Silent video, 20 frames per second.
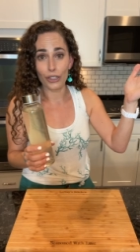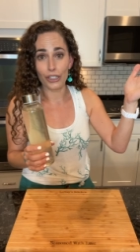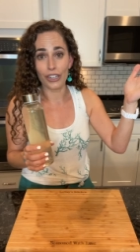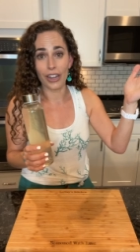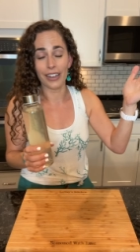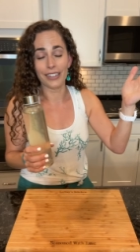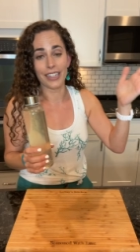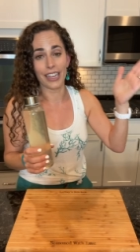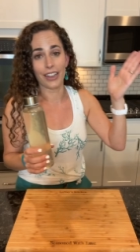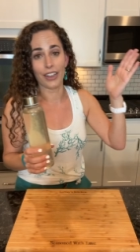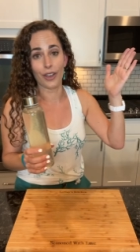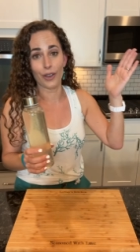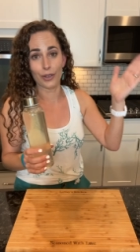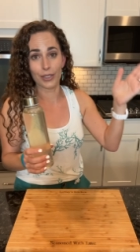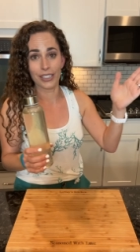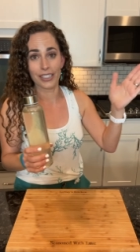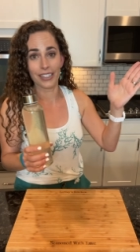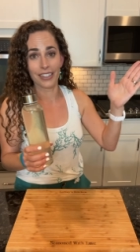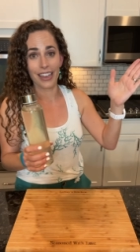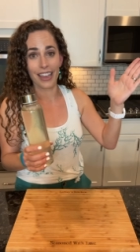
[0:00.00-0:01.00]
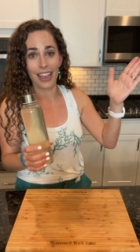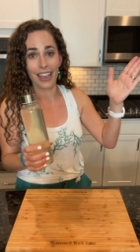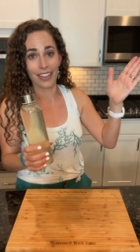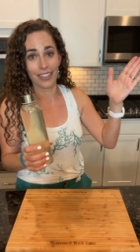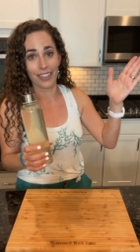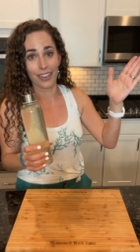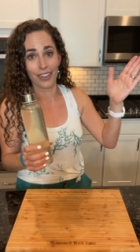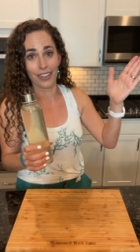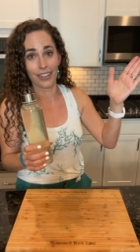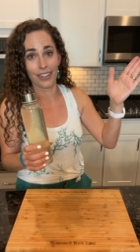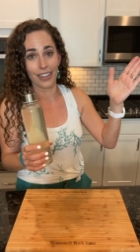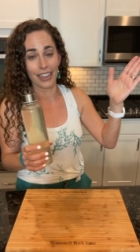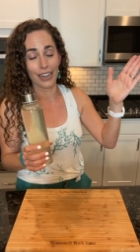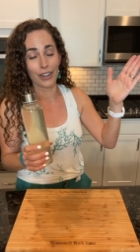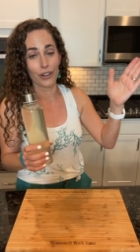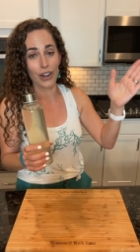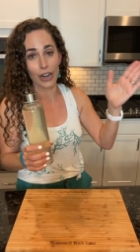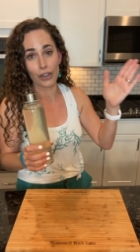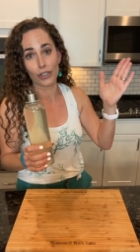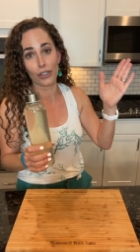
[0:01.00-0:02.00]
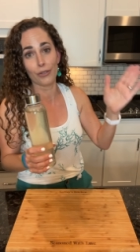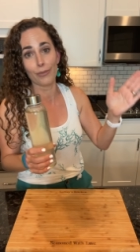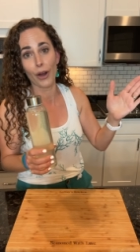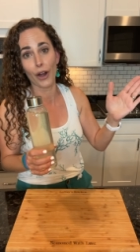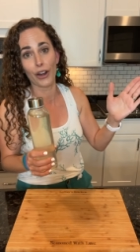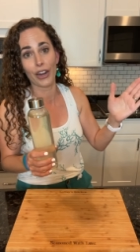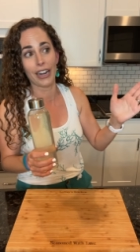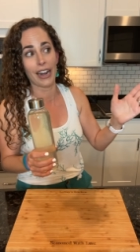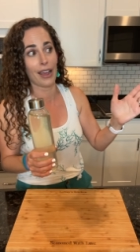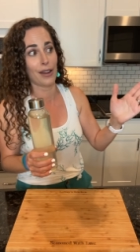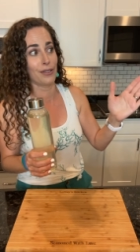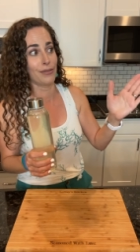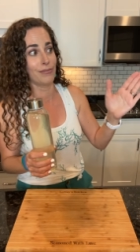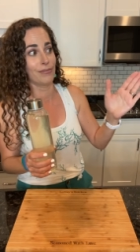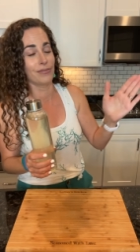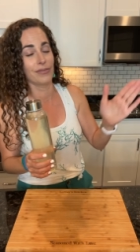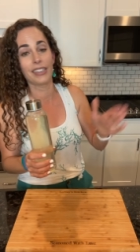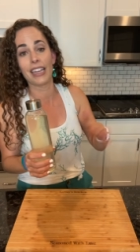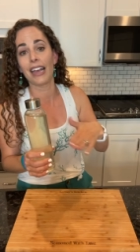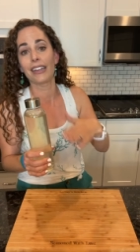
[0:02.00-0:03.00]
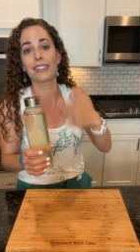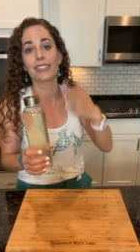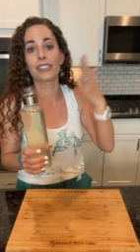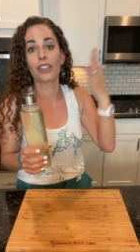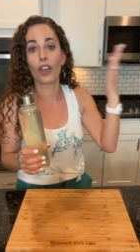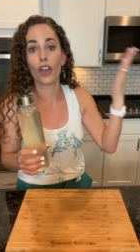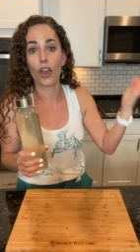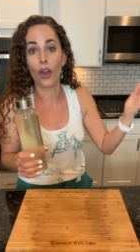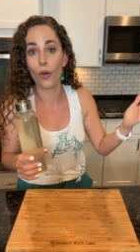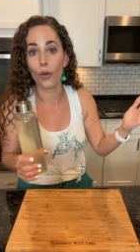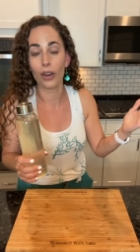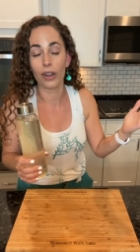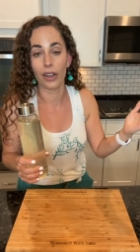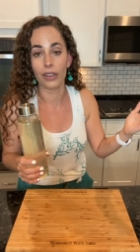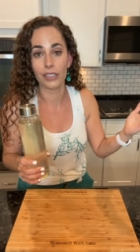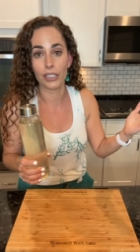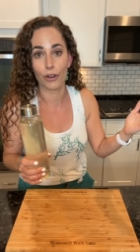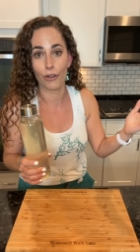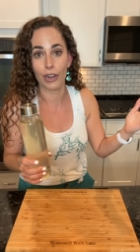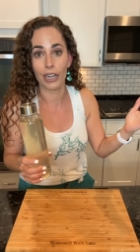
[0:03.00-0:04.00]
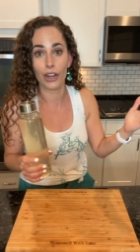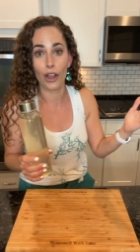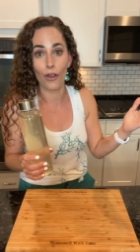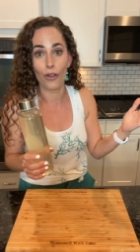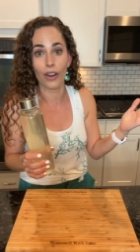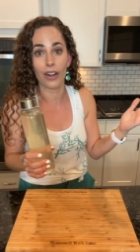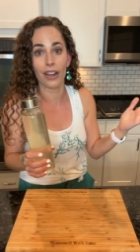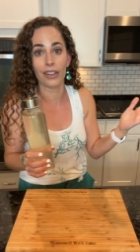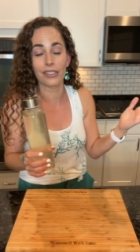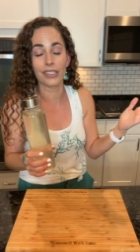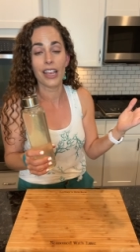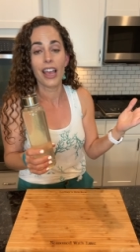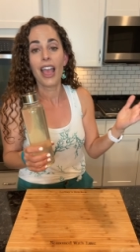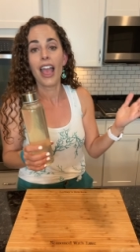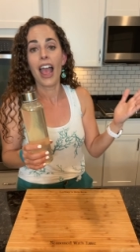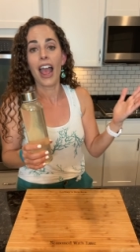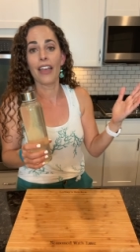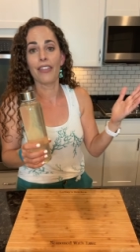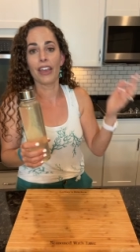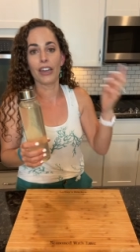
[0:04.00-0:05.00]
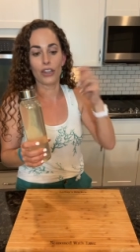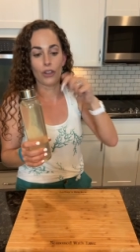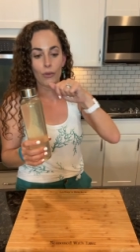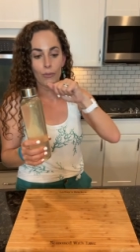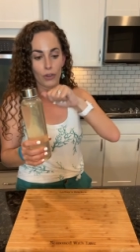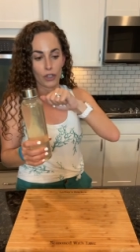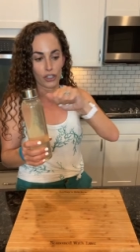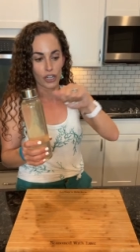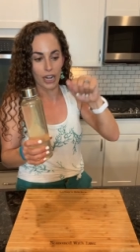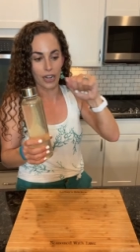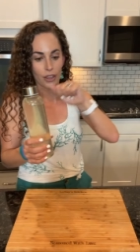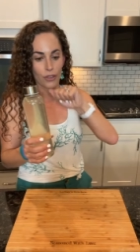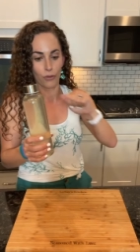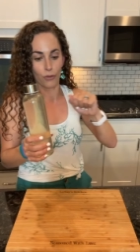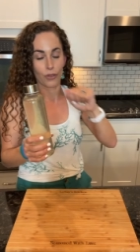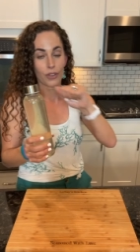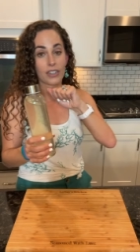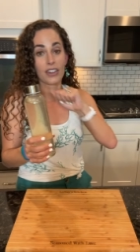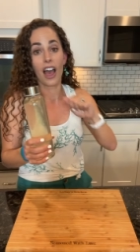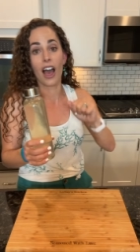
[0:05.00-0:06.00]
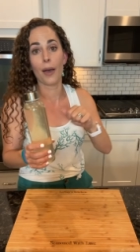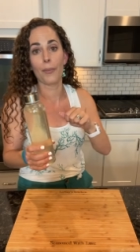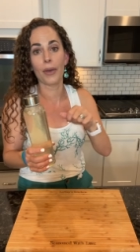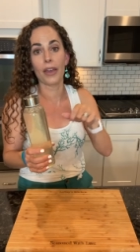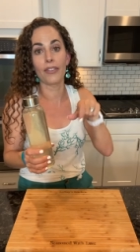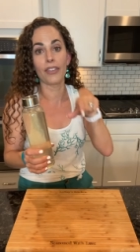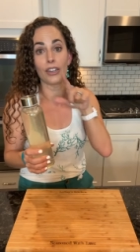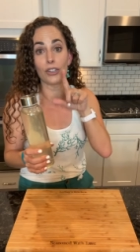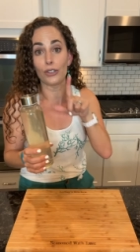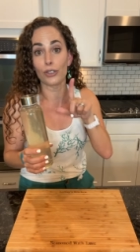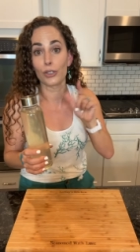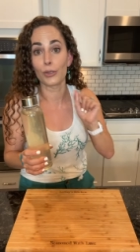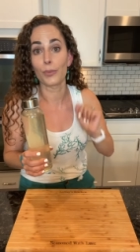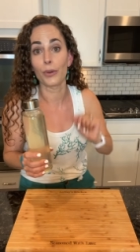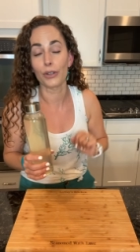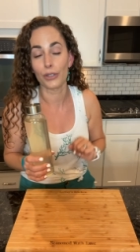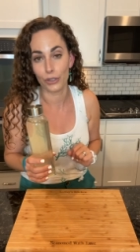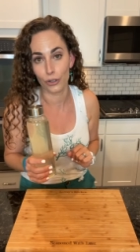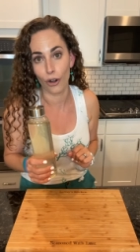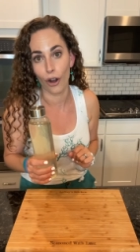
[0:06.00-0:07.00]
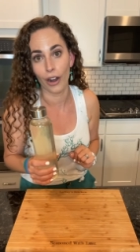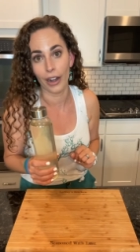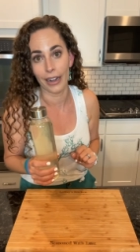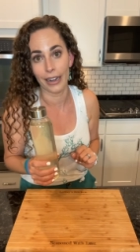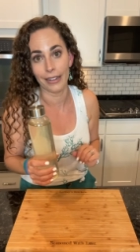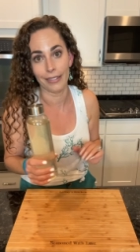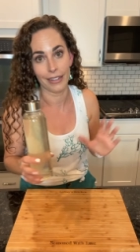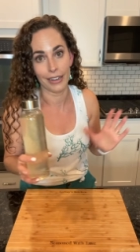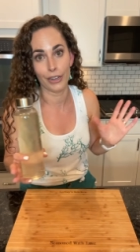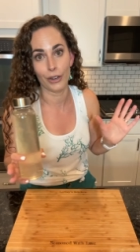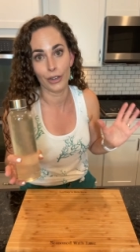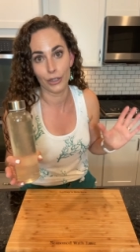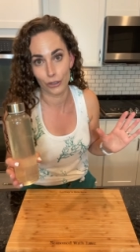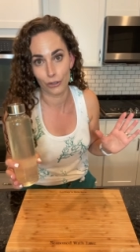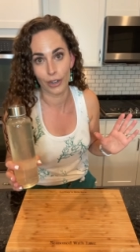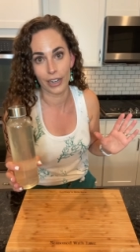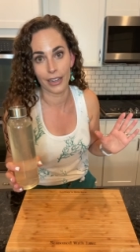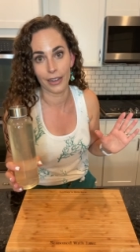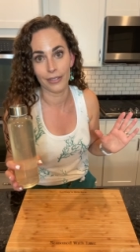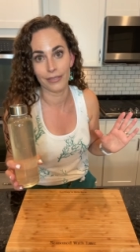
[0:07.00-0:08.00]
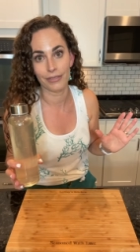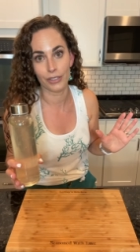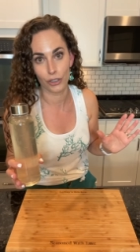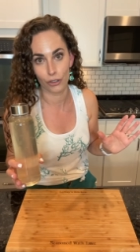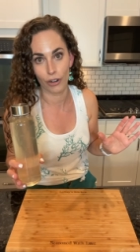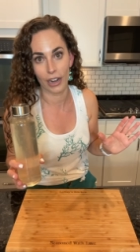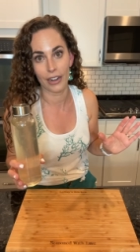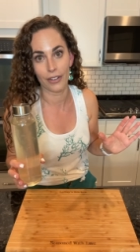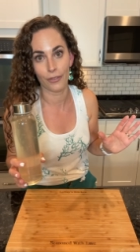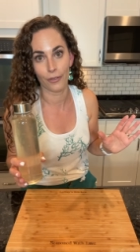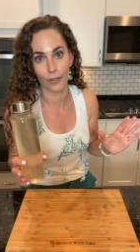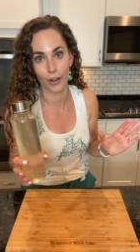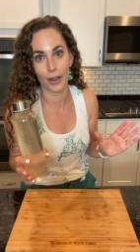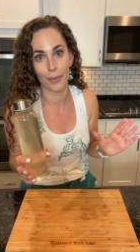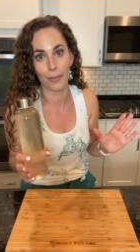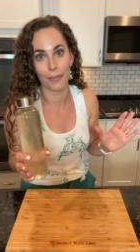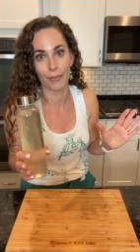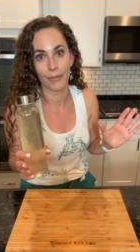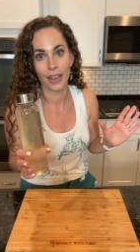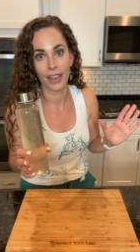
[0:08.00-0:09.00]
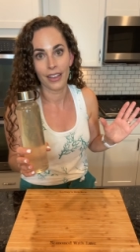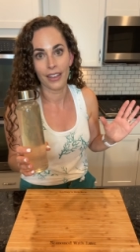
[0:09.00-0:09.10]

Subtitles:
does and goes to the international market and gets coconuts, green coconuts, and then you machete through the top and then you just put a straw in it and then you can drink it straight from